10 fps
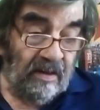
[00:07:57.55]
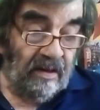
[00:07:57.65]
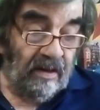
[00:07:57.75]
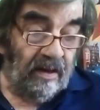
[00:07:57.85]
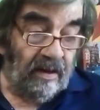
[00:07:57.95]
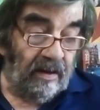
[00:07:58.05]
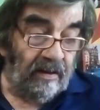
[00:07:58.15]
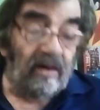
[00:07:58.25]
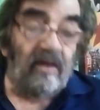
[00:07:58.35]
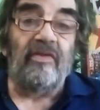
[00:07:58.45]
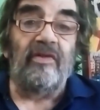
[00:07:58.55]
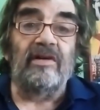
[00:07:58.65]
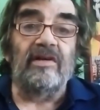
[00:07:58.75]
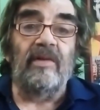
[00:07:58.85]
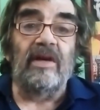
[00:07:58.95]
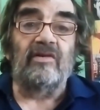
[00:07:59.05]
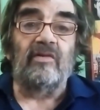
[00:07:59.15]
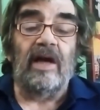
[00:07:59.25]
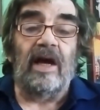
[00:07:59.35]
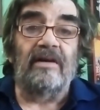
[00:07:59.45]
Uh, and then on 30 minutes, we
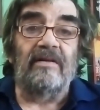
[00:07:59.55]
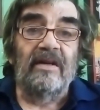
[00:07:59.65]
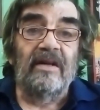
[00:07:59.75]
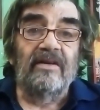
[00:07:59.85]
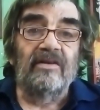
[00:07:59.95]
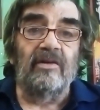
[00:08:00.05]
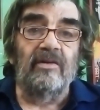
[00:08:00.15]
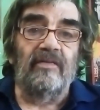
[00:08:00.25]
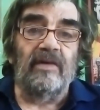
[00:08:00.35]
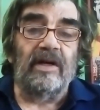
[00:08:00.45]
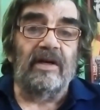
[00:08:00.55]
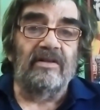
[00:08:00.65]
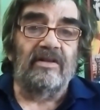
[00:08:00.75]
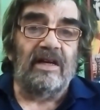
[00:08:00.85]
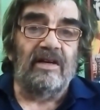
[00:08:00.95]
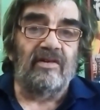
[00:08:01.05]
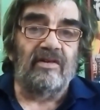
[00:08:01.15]
had two very contentious